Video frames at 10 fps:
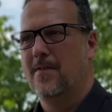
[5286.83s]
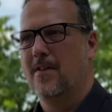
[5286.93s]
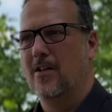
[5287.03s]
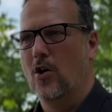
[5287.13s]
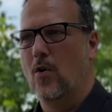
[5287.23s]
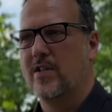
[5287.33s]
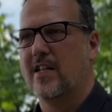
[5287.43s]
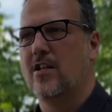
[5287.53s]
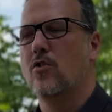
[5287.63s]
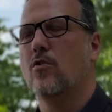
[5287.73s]
It's
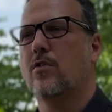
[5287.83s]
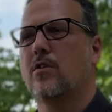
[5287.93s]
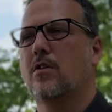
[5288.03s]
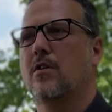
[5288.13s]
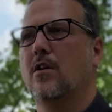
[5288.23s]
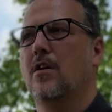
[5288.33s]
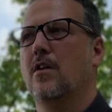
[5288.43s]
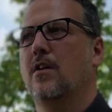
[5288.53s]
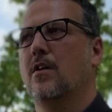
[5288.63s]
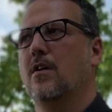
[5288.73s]
like
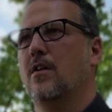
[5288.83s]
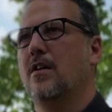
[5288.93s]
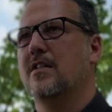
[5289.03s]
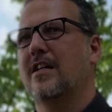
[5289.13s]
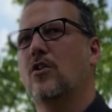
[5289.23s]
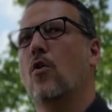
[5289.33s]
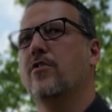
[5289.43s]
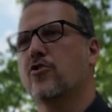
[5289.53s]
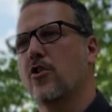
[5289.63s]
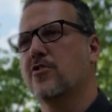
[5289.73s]
it's like going
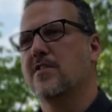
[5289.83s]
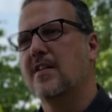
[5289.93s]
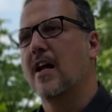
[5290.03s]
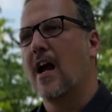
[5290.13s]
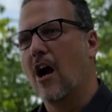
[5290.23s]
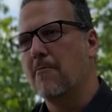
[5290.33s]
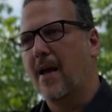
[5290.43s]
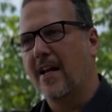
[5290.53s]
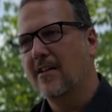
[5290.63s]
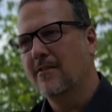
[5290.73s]
to church and singing Iron
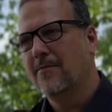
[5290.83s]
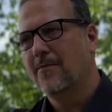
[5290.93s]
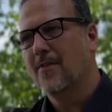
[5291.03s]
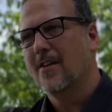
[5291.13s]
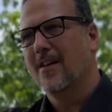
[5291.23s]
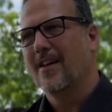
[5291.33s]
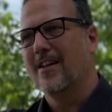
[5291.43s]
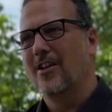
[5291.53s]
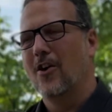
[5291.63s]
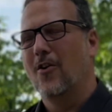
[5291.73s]
Maiden,
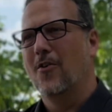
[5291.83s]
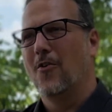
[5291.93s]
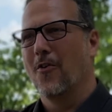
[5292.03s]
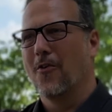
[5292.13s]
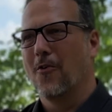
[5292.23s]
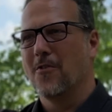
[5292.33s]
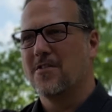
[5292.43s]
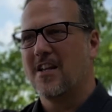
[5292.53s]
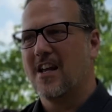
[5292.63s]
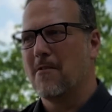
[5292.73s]
or
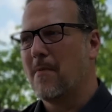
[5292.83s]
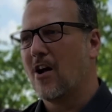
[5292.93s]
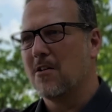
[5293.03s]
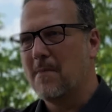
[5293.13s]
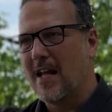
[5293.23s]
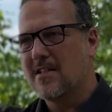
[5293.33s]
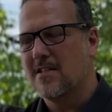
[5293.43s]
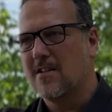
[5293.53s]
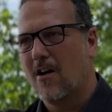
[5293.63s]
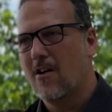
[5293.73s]
singing a Marilyn Manson
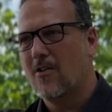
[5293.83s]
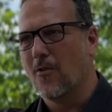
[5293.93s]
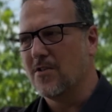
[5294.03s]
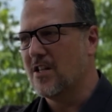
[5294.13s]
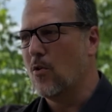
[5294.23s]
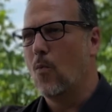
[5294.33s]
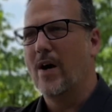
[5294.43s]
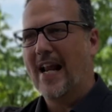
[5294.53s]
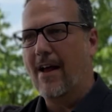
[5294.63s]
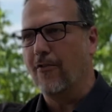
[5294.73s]
song, or singing
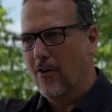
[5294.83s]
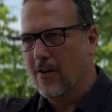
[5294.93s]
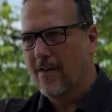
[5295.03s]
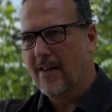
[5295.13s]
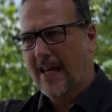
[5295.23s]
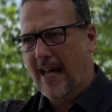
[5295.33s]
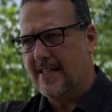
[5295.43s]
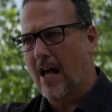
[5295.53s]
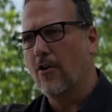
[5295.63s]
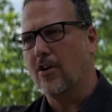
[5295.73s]
whatever.
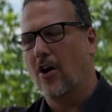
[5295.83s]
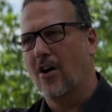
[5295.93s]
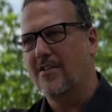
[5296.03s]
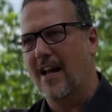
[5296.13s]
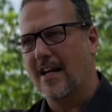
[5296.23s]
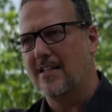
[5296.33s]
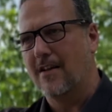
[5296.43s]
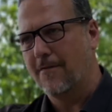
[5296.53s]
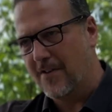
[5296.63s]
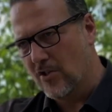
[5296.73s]
It's out of context and
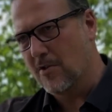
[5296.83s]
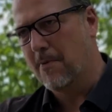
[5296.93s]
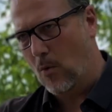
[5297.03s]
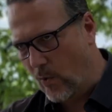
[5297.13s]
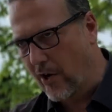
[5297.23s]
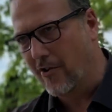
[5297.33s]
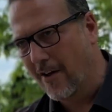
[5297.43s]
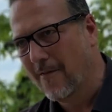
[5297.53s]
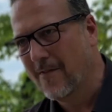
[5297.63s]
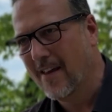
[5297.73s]
it feels a bit weird.
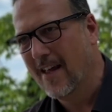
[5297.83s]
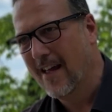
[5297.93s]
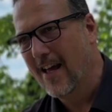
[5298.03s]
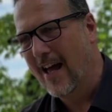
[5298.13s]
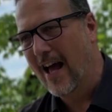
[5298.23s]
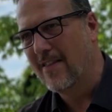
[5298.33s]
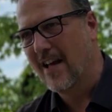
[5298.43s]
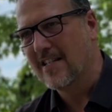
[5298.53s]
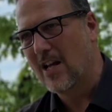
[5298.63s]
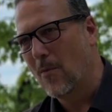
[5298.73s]
And
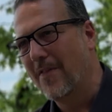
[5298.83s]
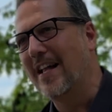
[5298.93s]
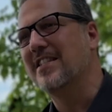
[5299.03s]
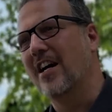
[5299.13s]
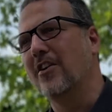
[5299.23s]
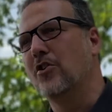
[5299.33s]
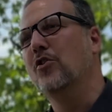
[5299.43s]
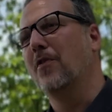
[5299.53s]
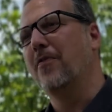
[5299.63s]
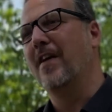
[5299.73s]
they say, well, that's not a
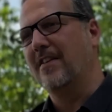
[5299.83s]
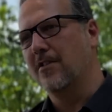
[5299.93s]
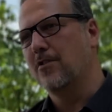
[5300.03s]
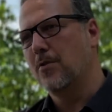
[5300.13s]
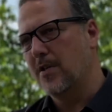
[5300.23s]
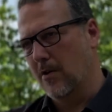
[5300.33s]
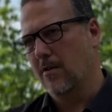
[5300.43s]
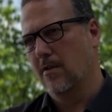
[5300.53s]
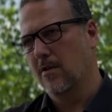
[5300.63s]
good thing to do here.